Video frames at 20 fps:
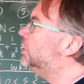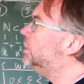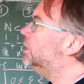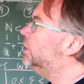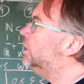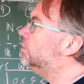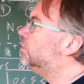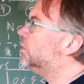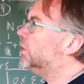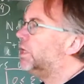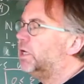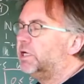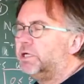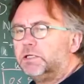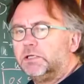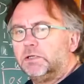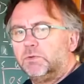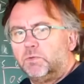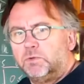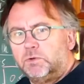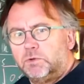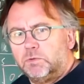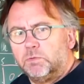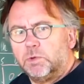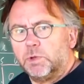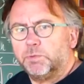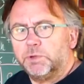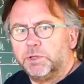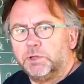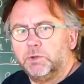in relation to
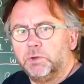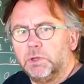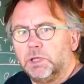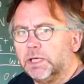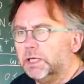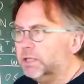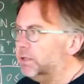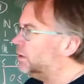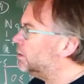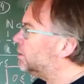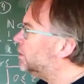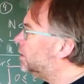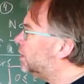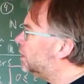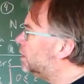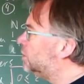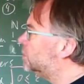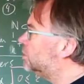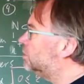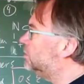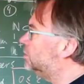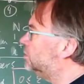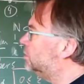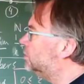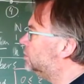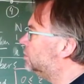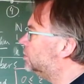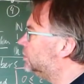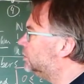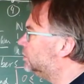what we do later in high
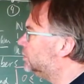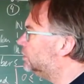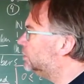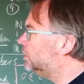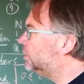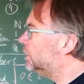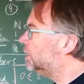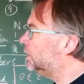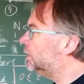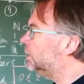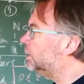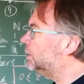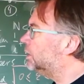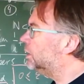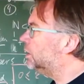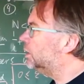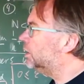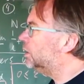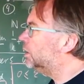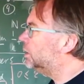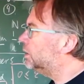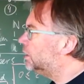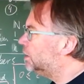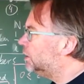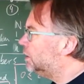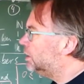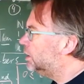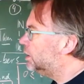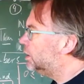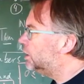school and
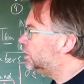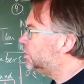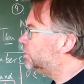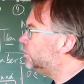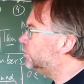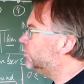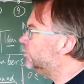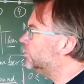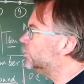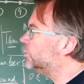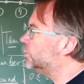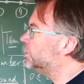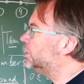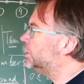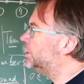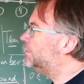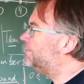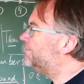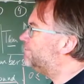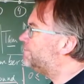at university.